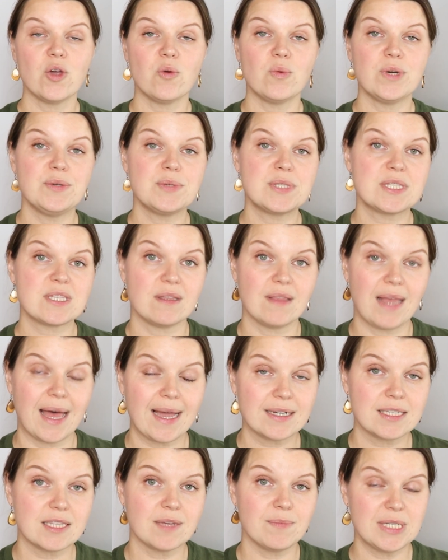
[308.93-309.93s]
When you
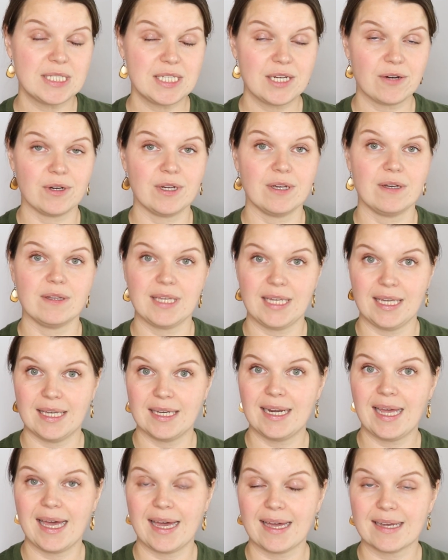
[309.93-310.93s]
select the material
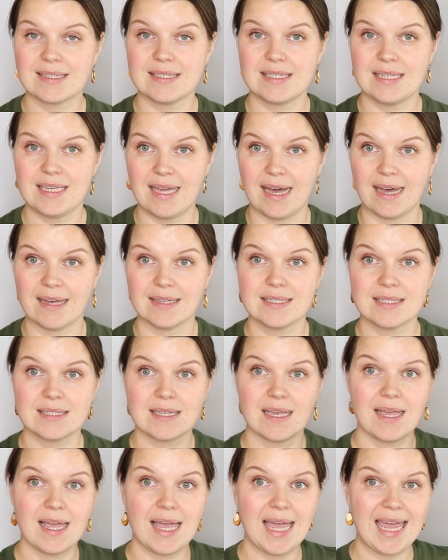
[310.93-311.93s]
in XCS
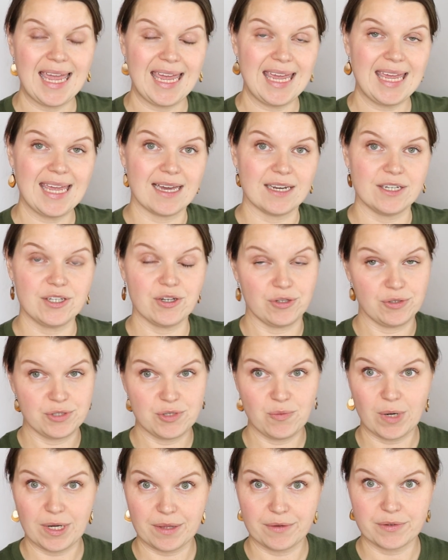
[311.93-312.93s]
and you're
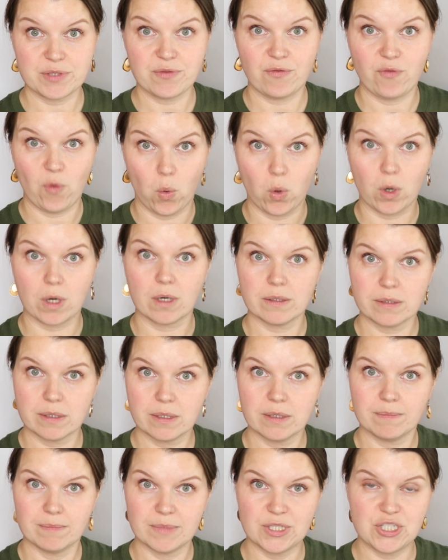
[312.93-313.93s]
using one of those four
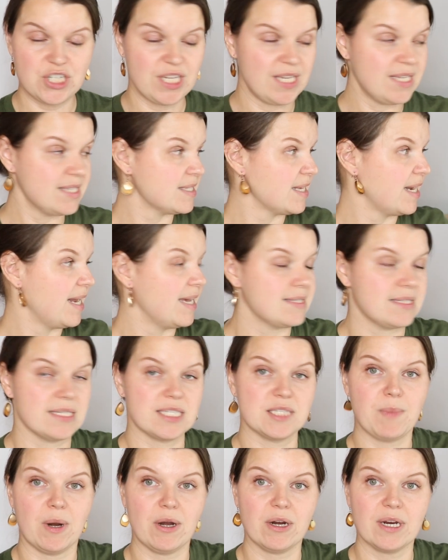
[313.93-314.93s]
machines that has the
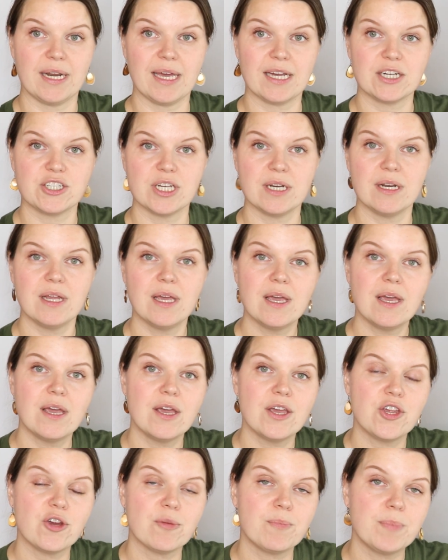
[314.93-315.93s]
smart connection,
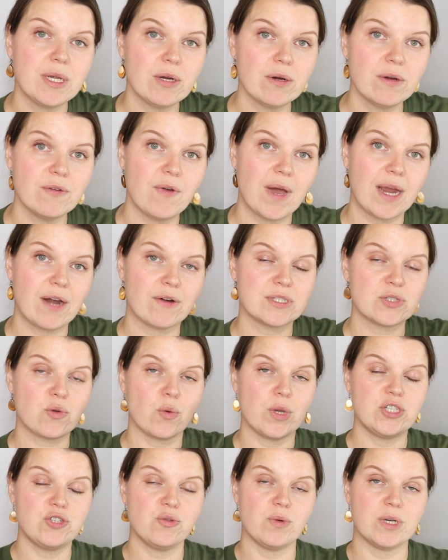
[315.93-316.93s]
your purifier is
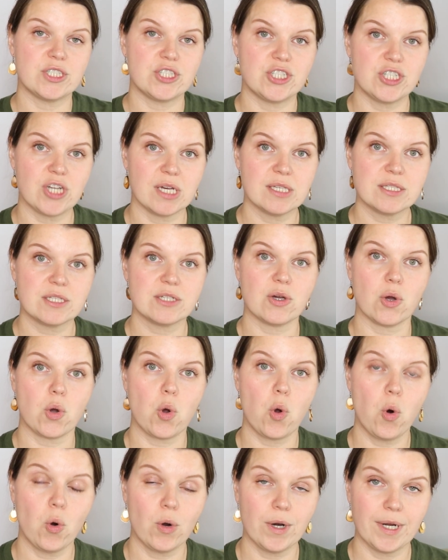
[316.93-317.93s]
going to adjust
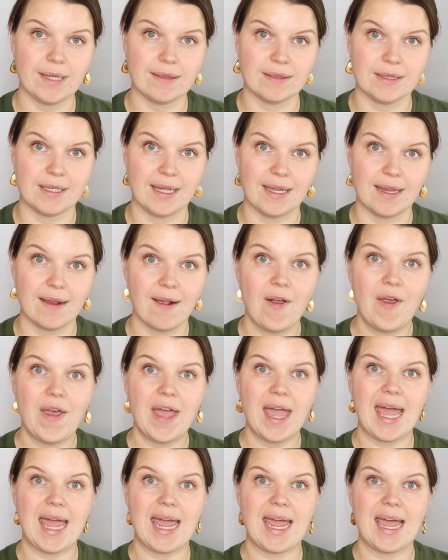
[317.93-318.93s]
accordingly
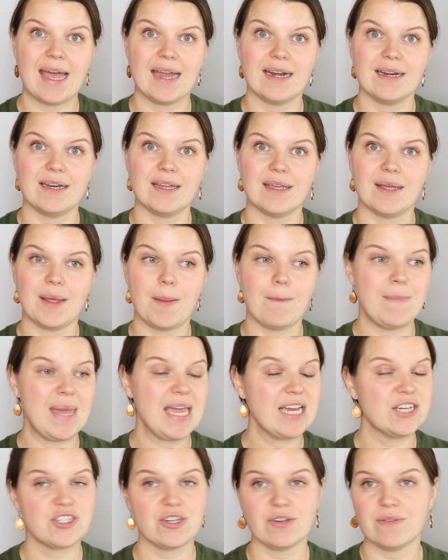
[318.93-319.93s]
and
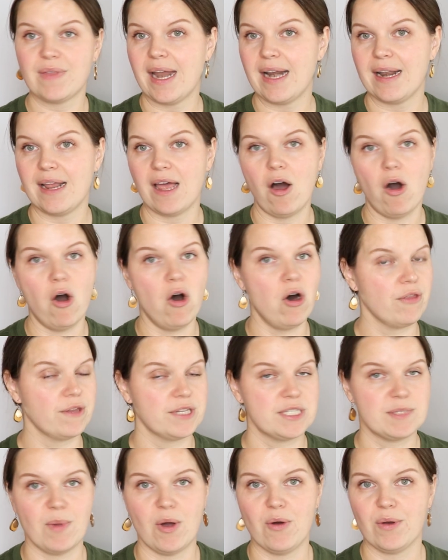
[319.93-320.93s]
make sure that all the
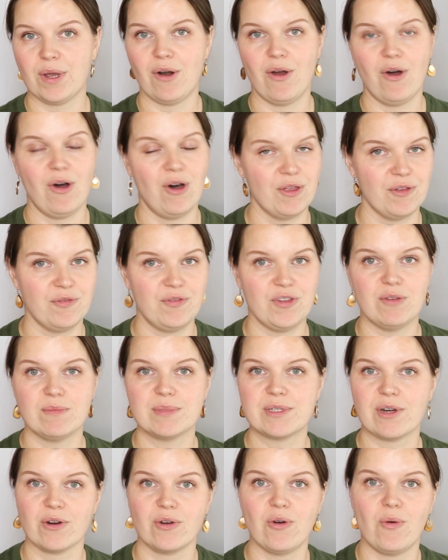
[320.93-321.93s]
smoke and all the
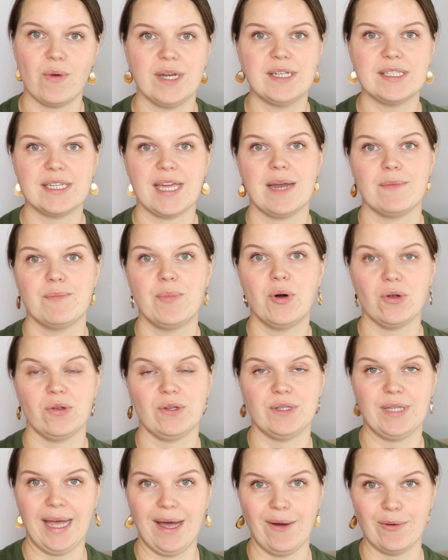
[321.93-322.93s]
fumes are going to get
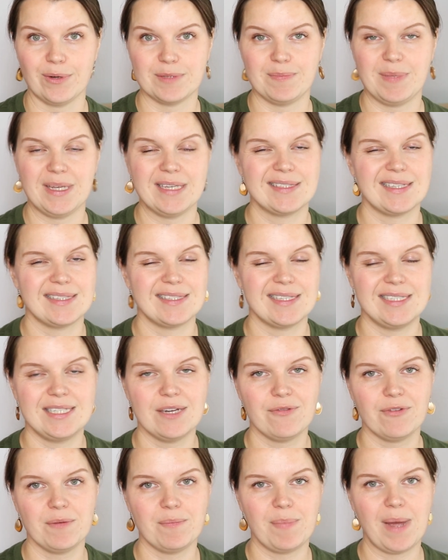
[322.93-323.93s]
pulled out, because it's a
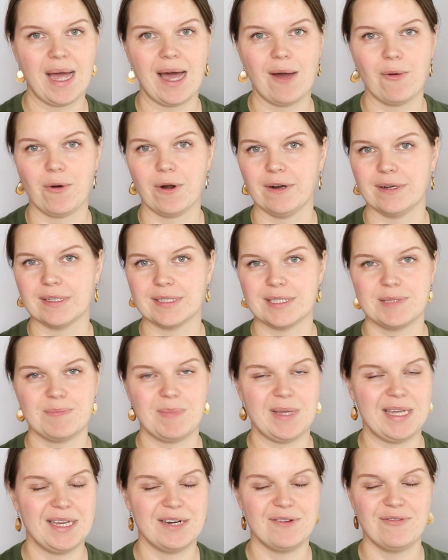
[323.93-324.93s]
different power and
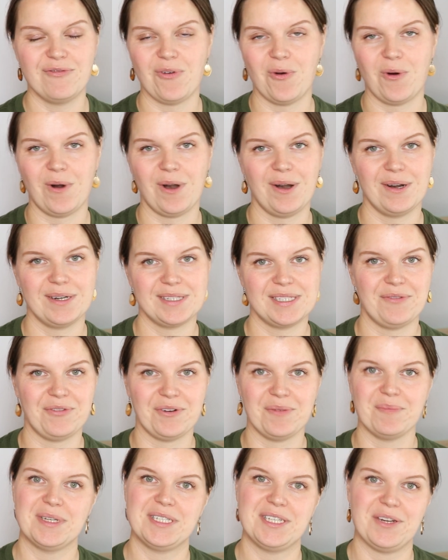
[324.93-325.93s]
speed for
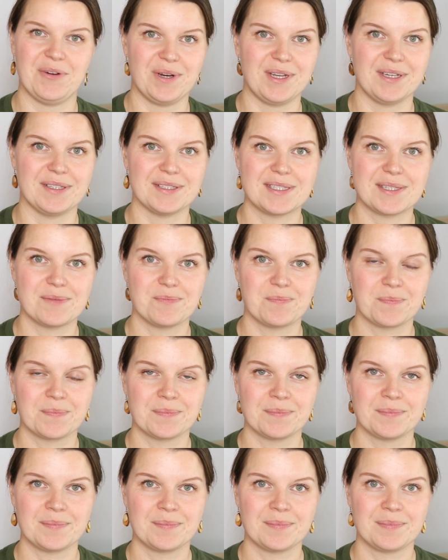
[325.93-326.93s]
different materials.
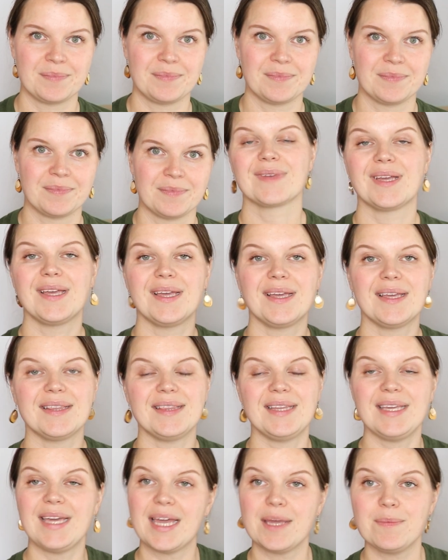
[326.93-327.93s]

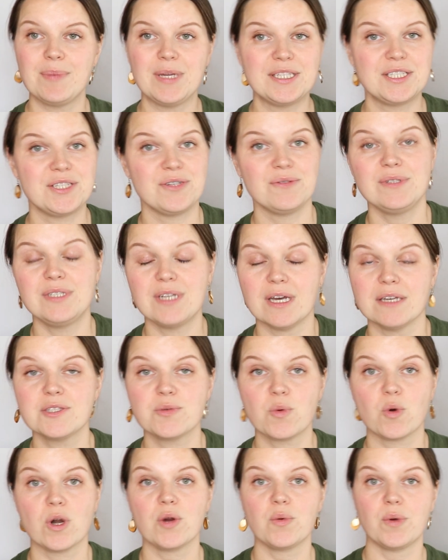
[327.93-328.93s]
The AP2 does
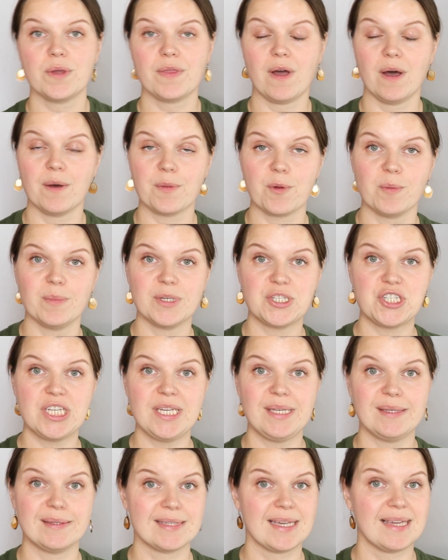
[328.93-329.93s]
work with other
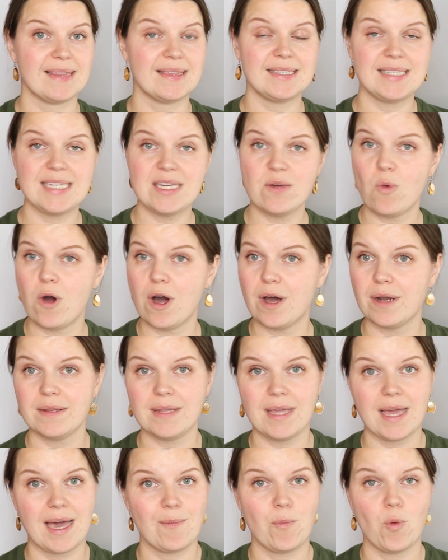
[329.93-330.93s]
machines like the D1,
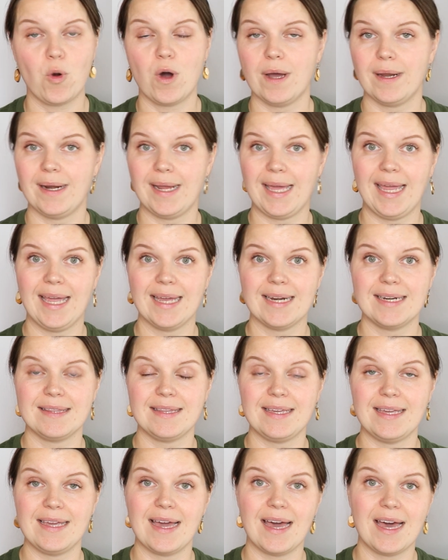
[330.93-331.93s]
the M1, and
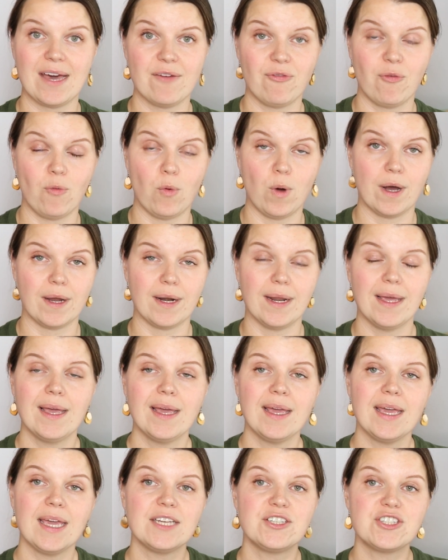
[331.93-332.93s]
the F1.
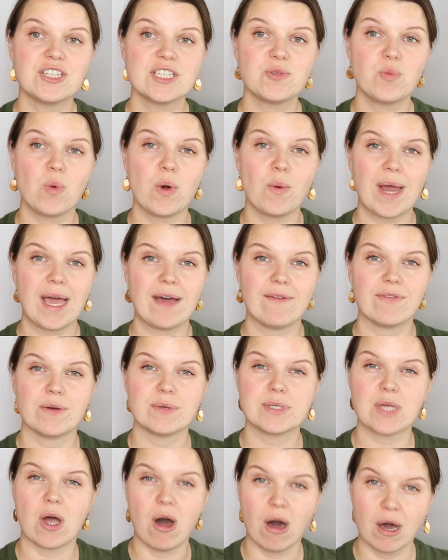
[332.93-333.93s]
It just won't have
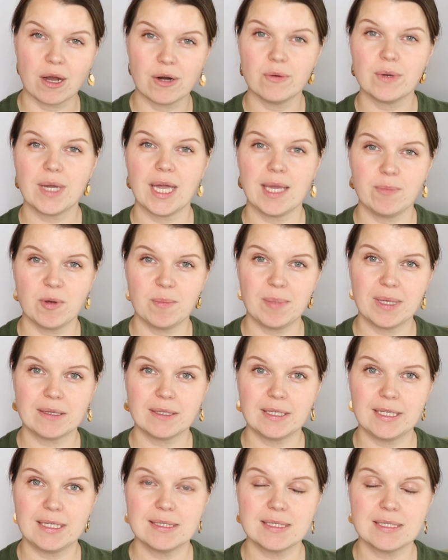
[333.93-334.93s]
those auto
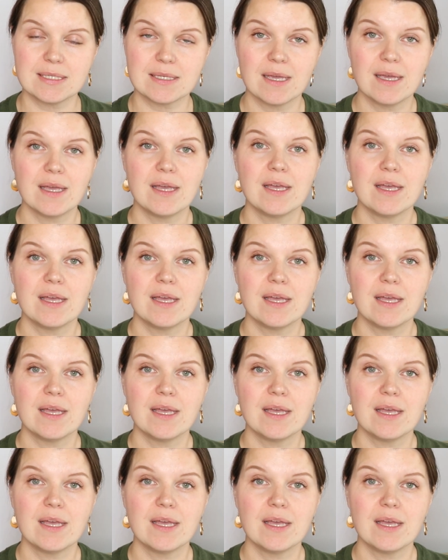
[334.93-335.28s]
capabilities.